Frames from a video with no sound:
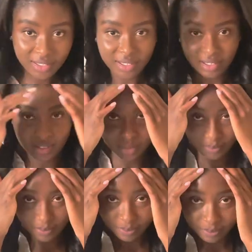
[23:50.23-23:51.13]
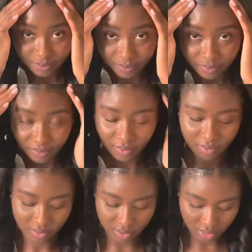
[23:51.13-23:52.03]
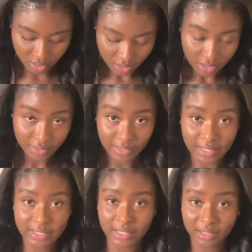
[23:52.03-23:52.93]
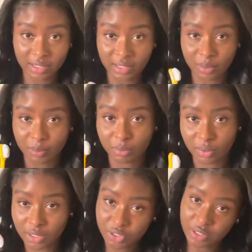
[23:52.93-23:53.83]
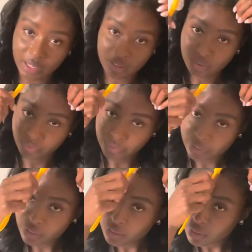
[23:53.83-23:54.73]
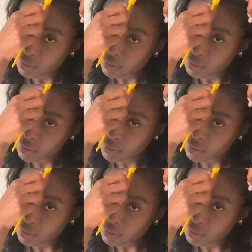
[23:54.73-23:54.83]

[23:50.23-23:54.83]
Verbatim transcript: Um, and then I take the brush end of it